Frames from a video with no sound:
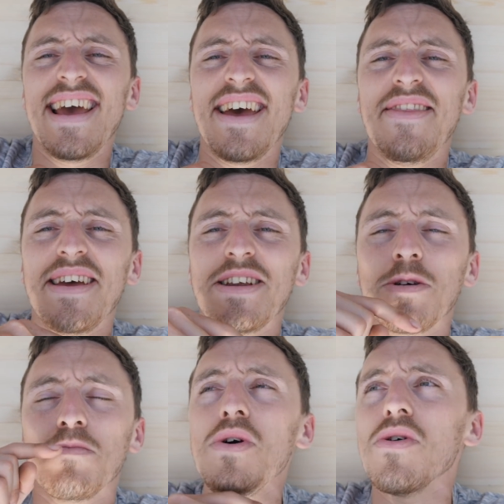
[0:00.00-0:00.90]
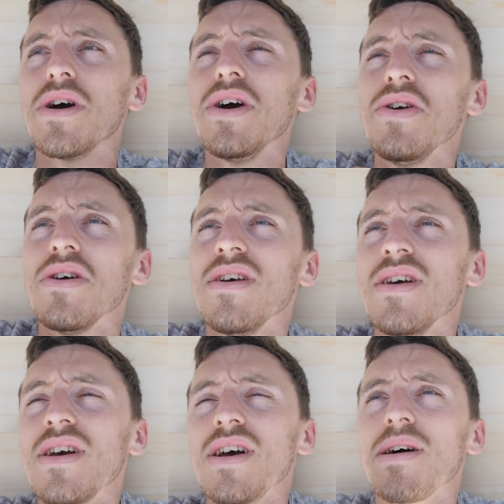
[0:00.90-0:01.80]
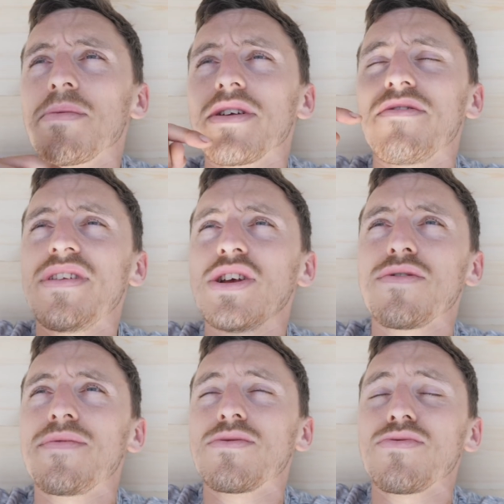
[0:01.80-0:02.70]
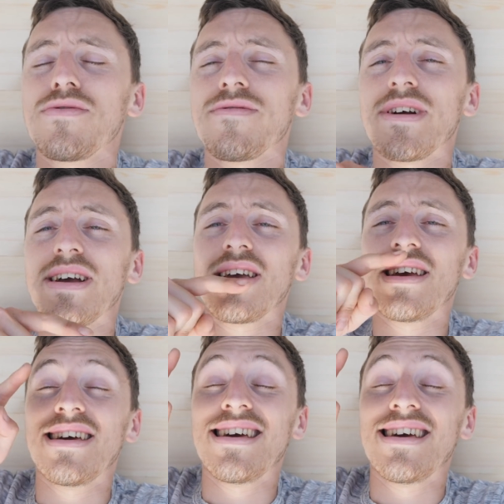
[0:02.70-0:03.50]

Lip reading: and then tomorrow I'm going to finish off this roof rack